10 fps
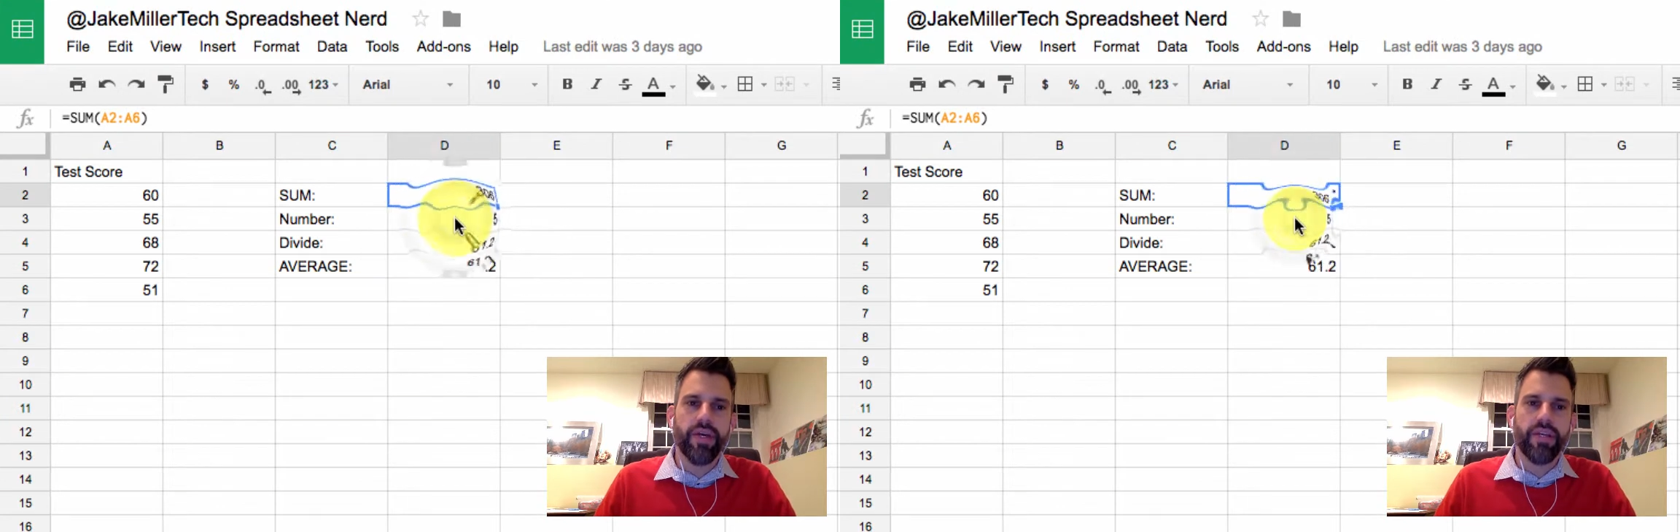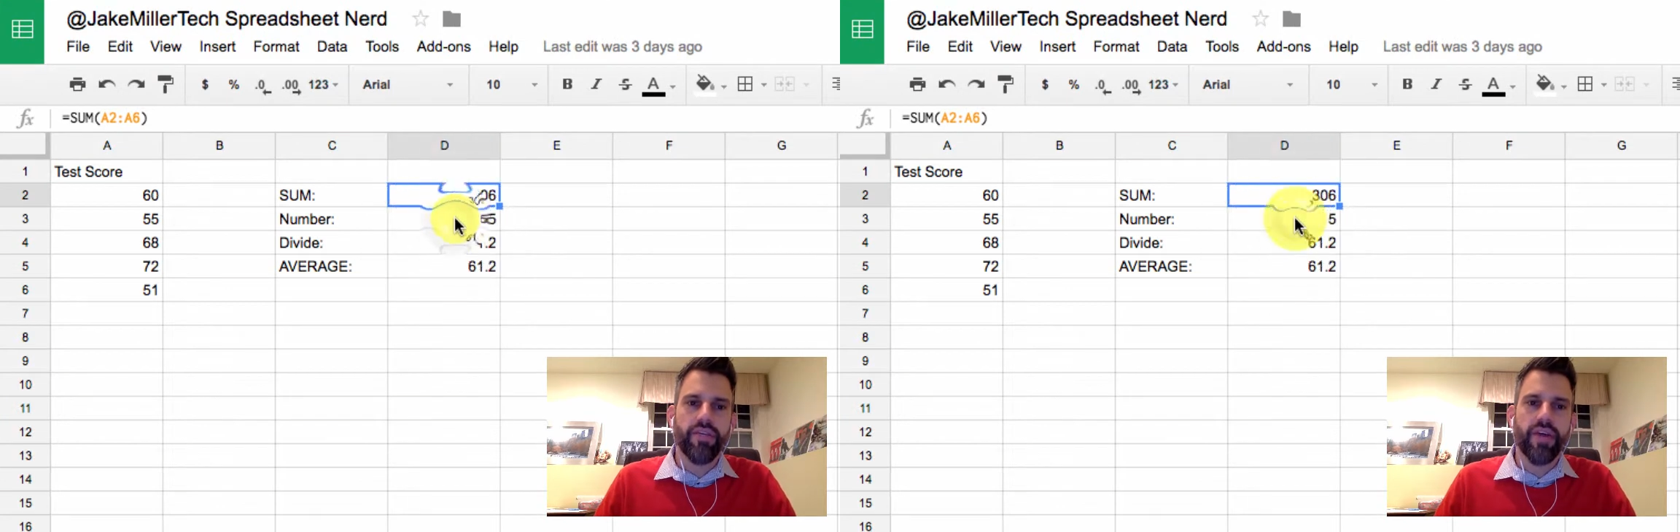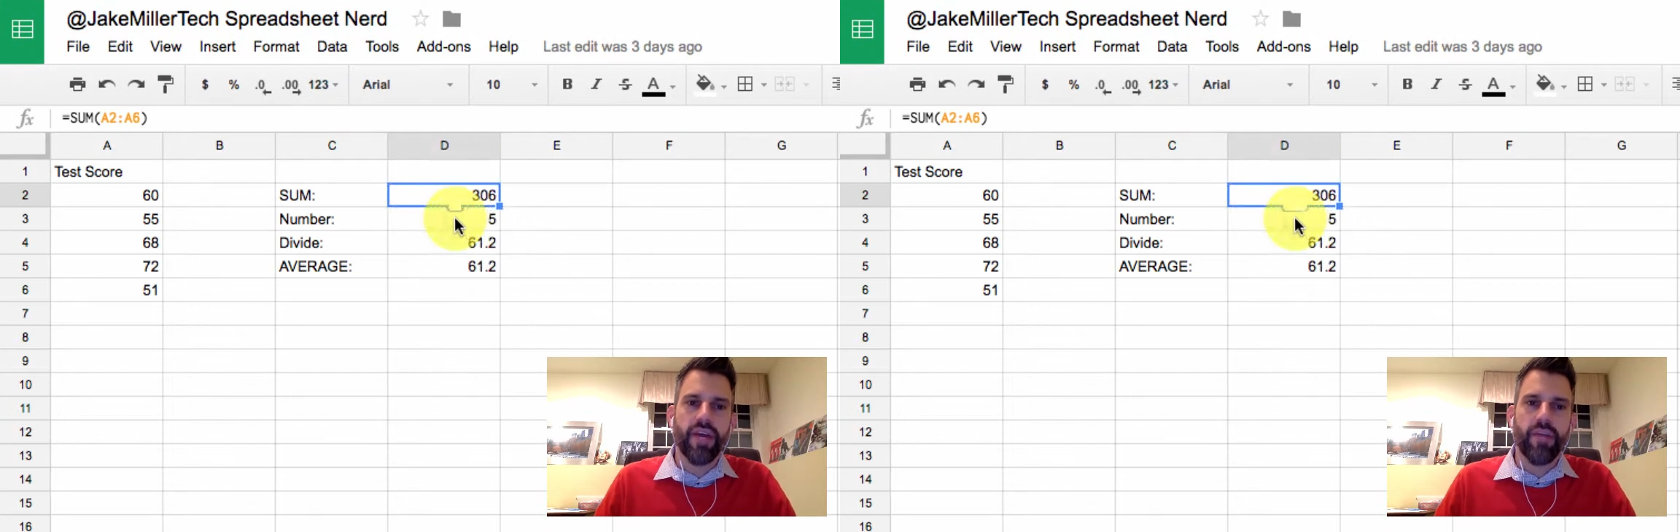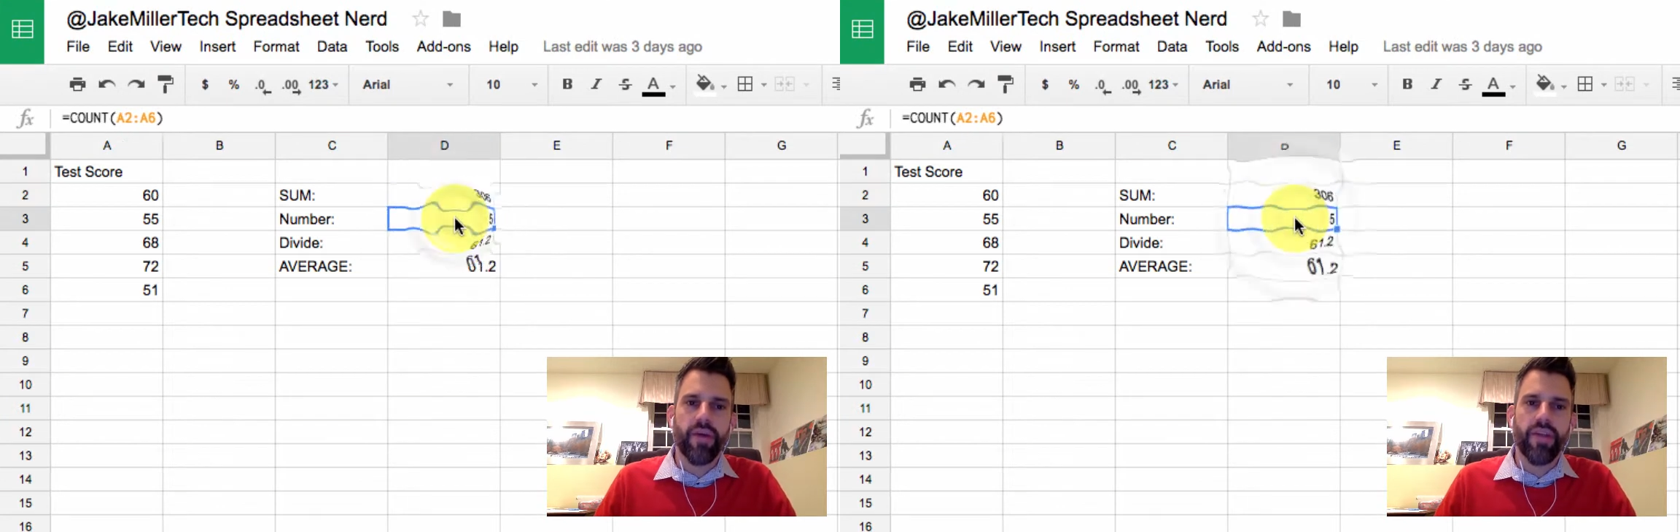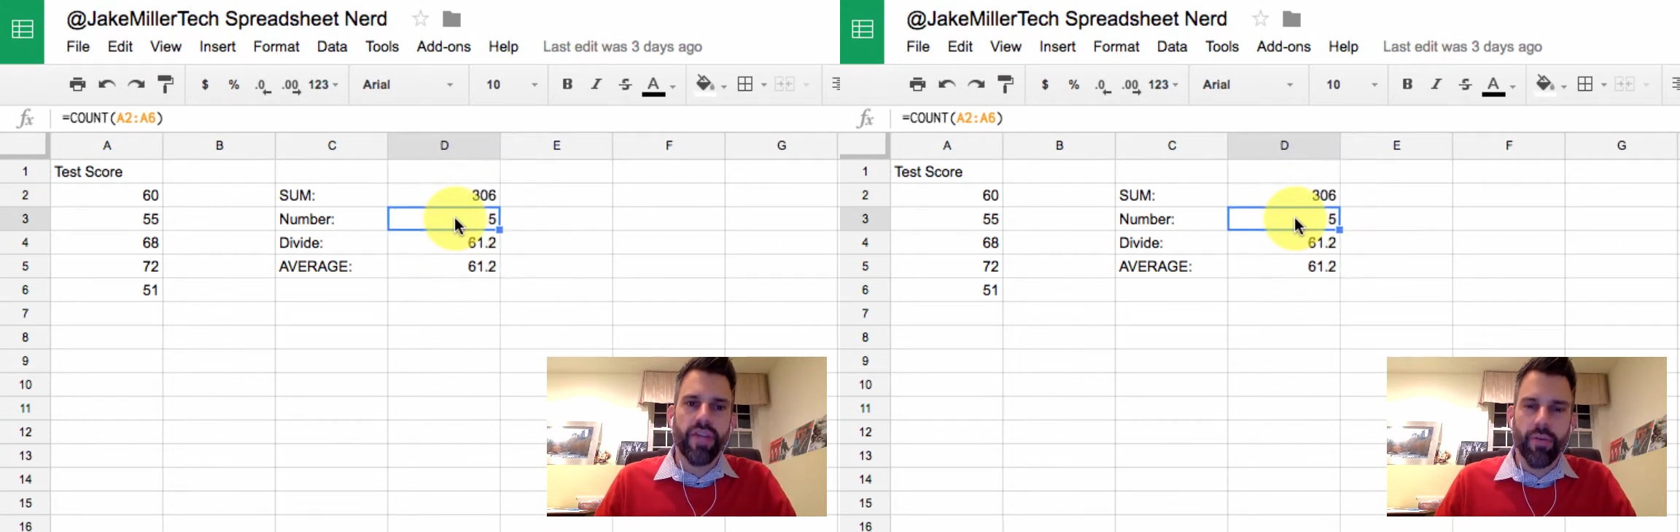divided
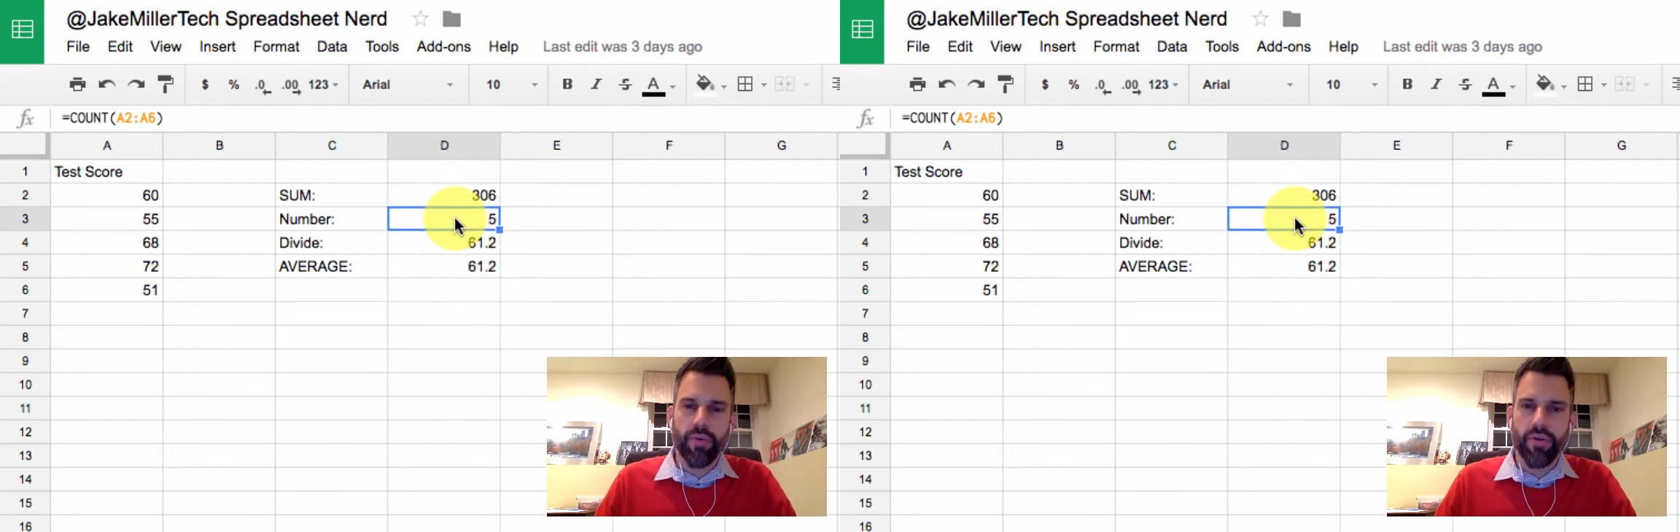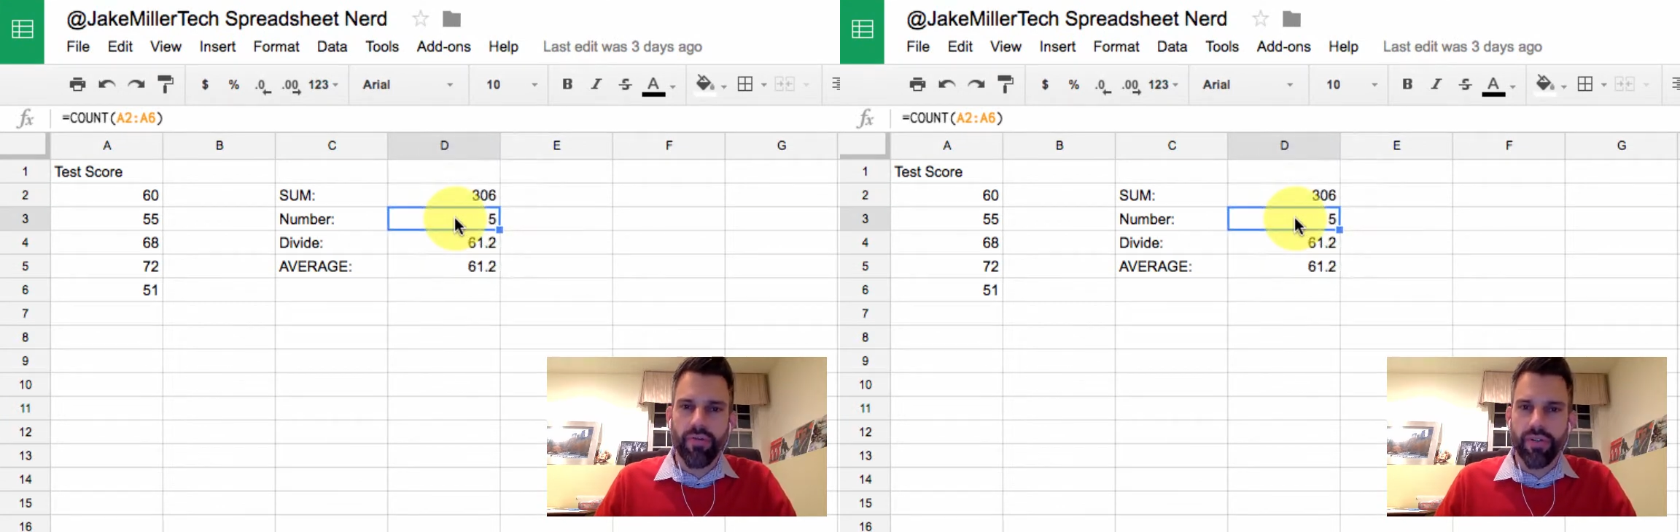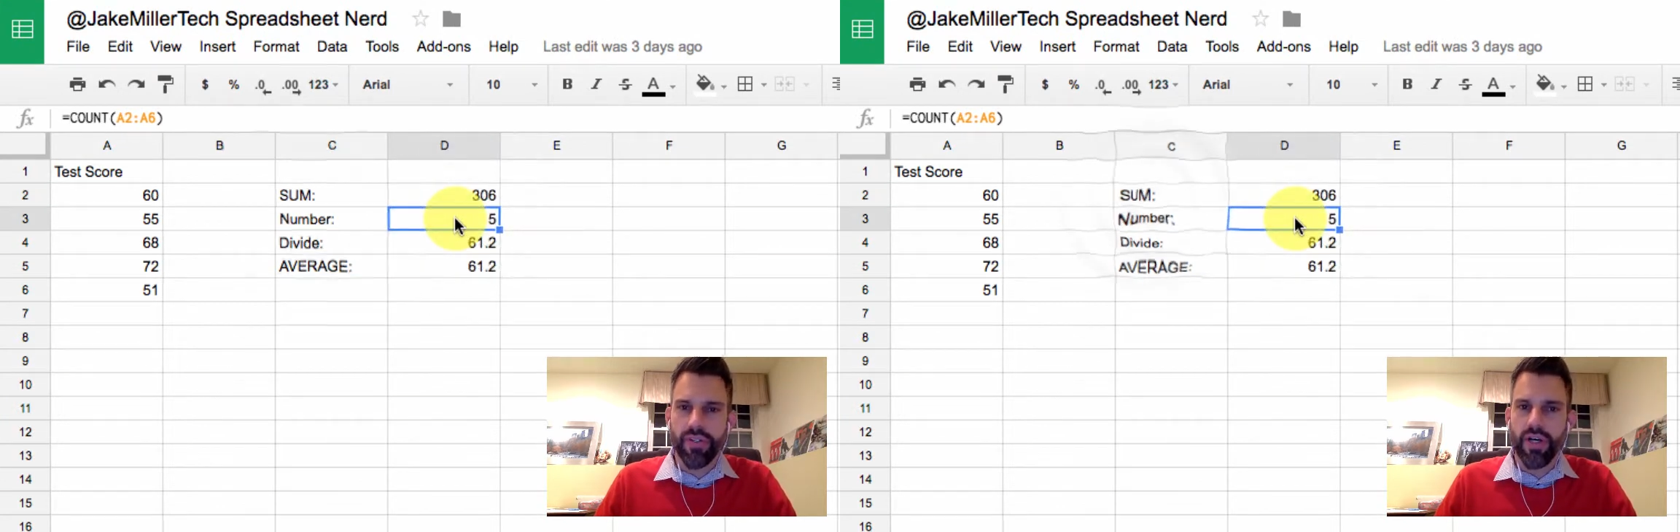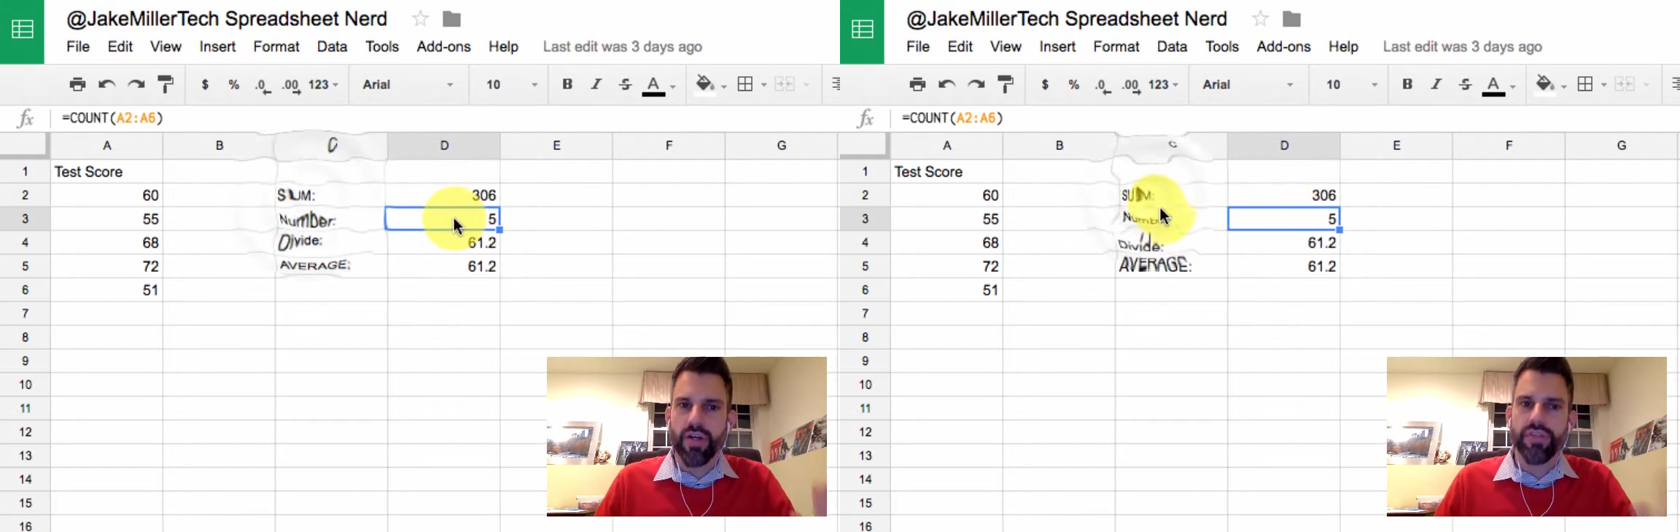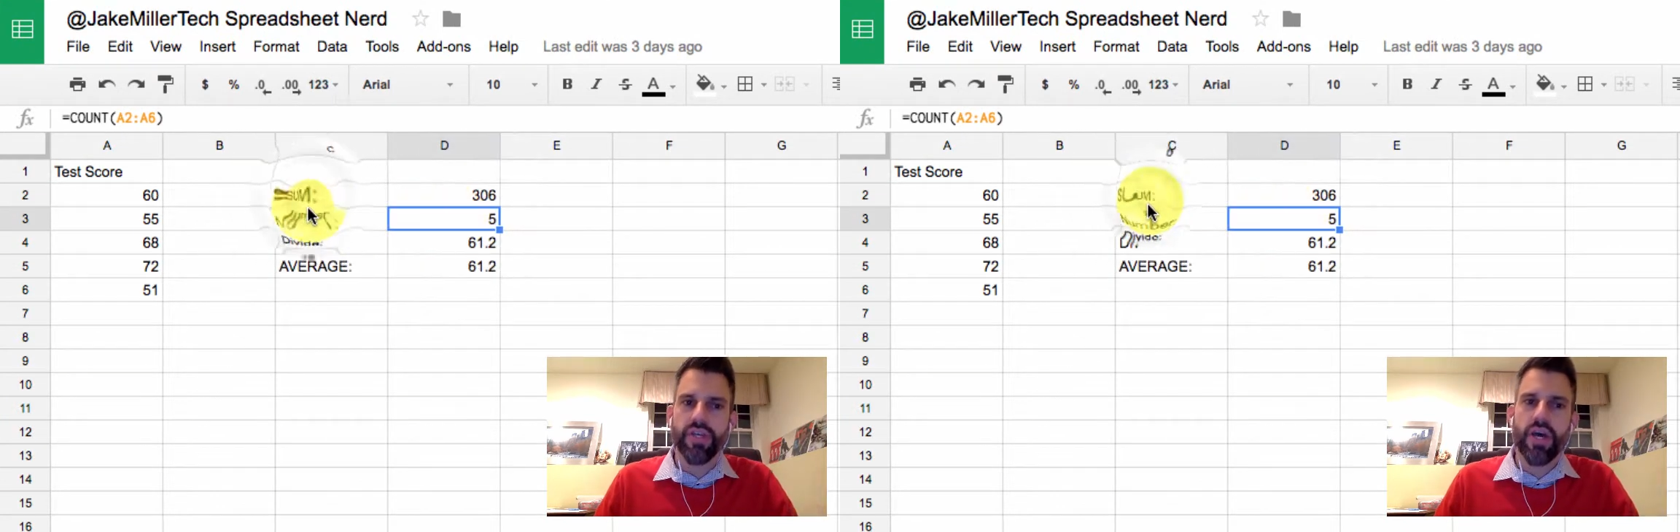by the number of
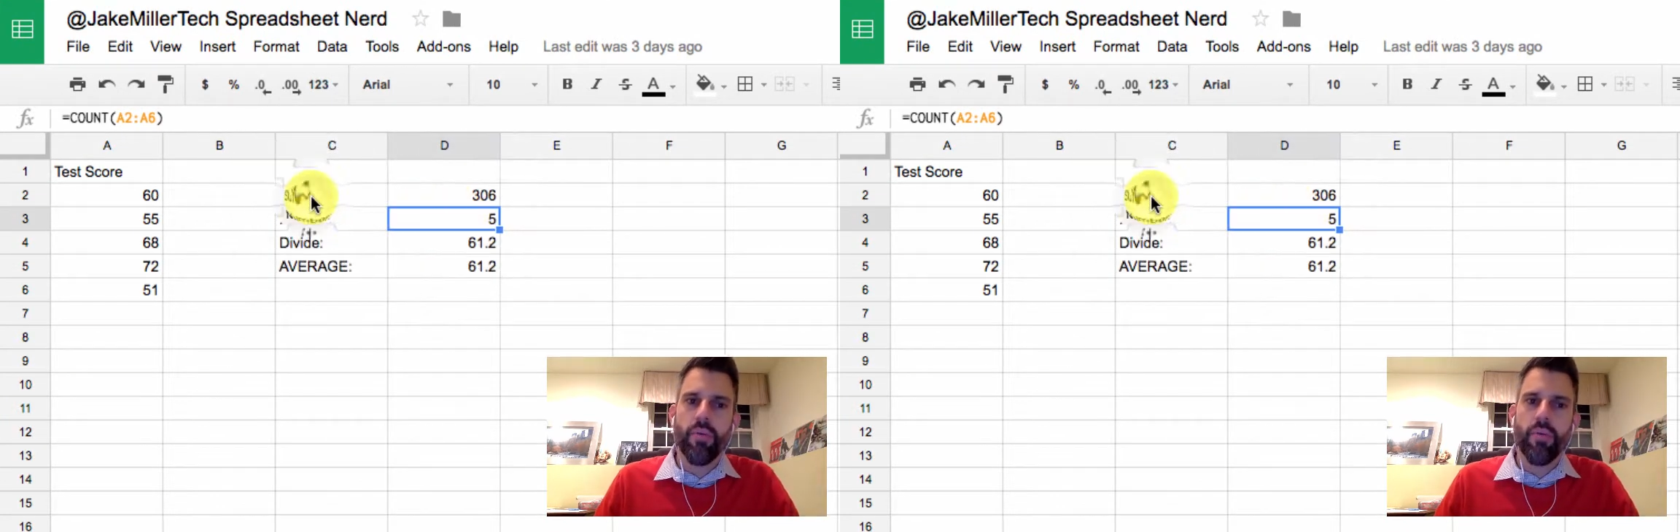results,